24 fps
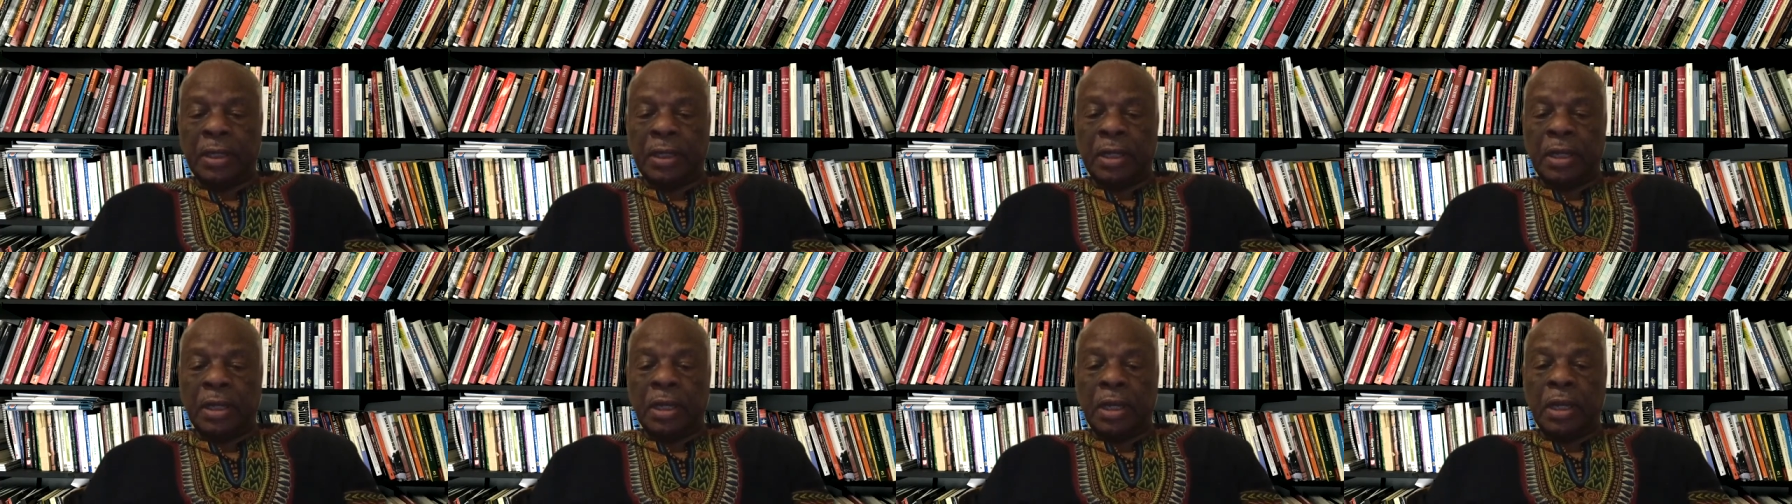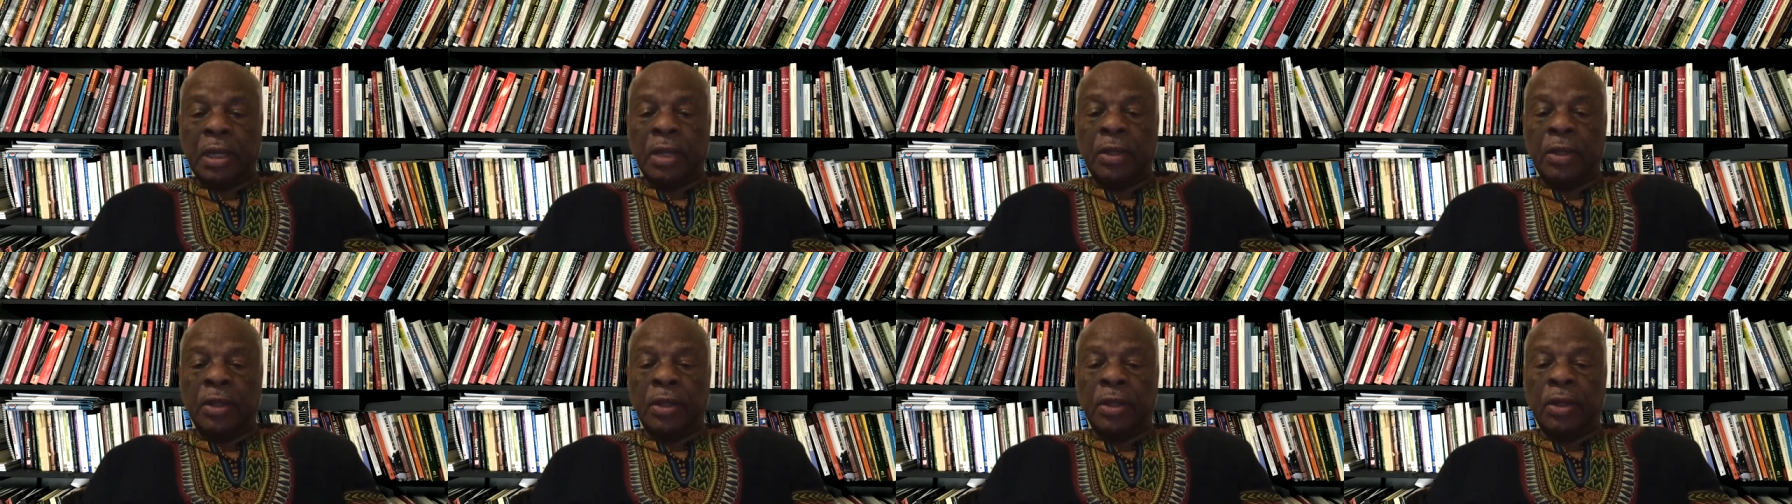
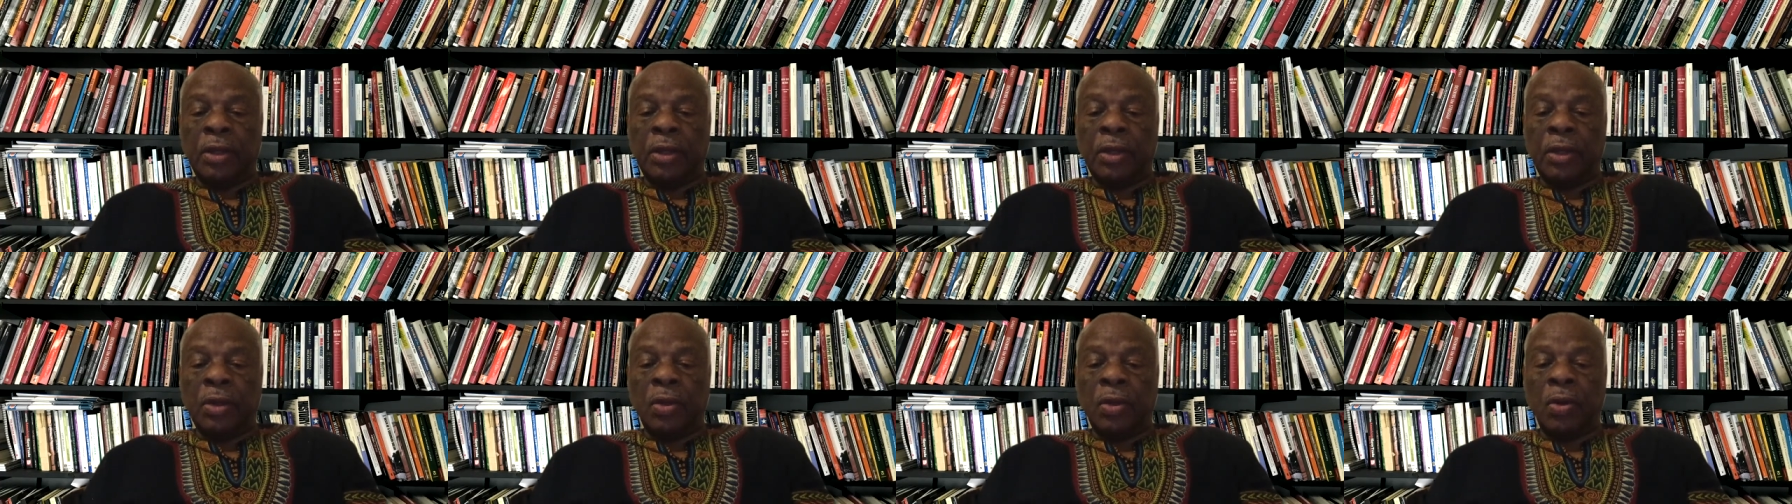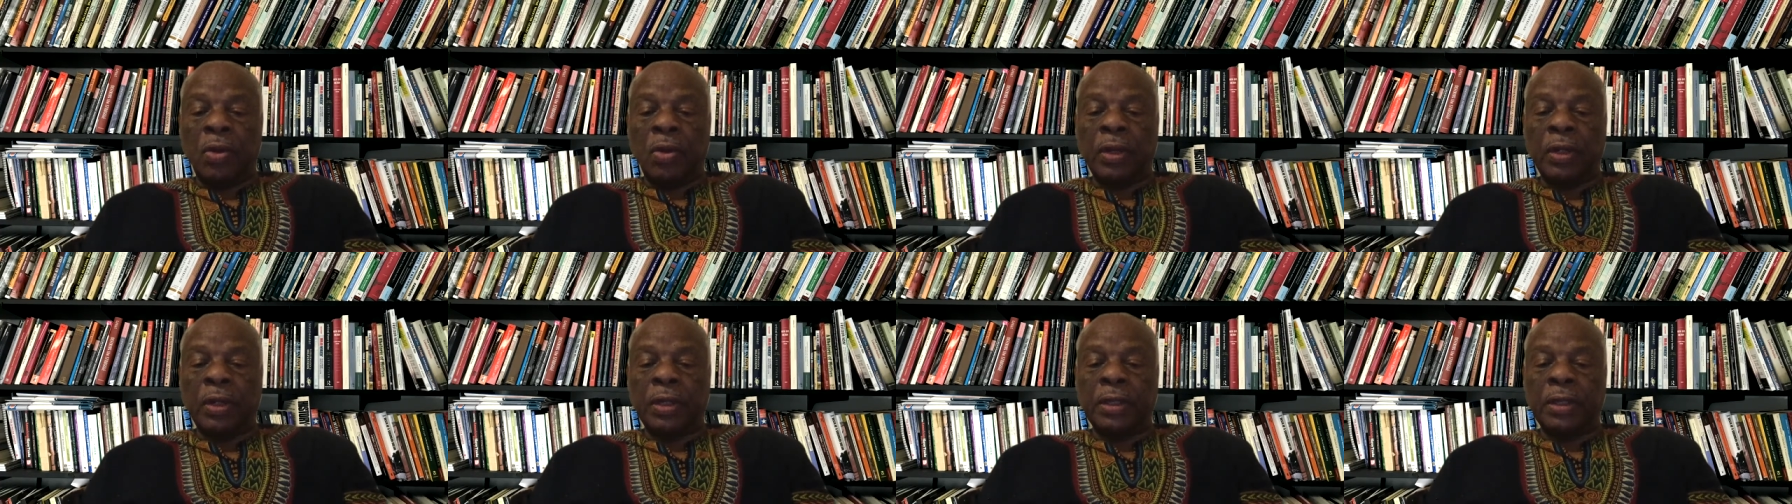The
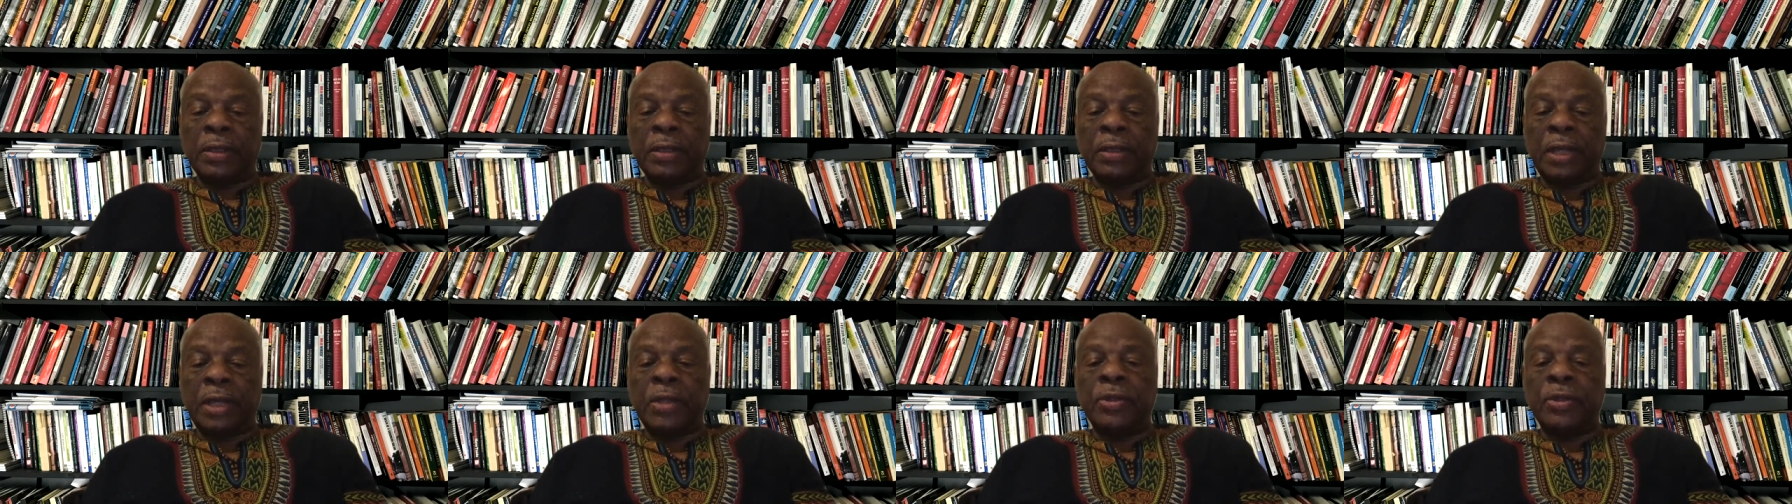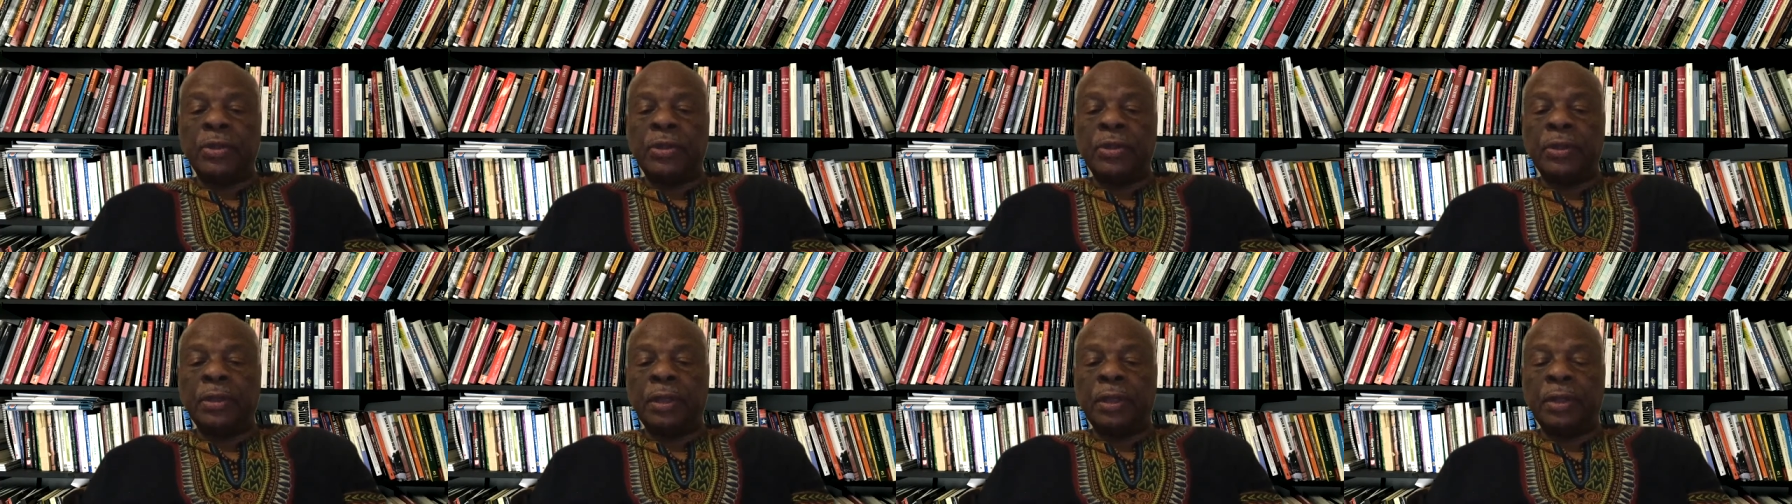Organization of